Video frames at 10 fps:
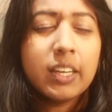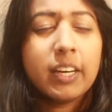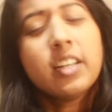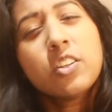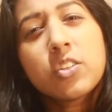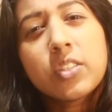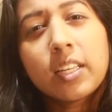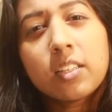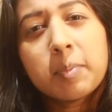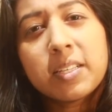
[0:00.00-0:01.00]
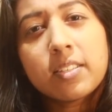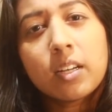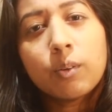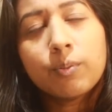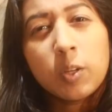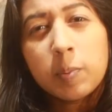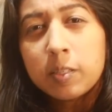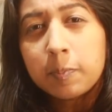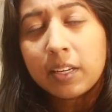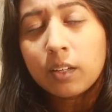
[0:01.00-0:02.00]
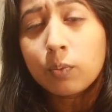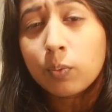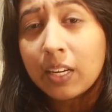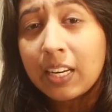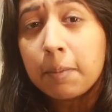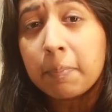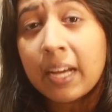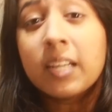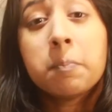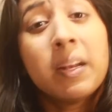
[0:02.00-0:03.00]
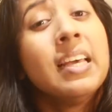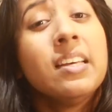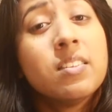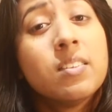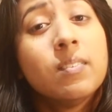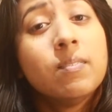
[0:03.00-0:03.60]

And I just think to myself, you must be in a really bad place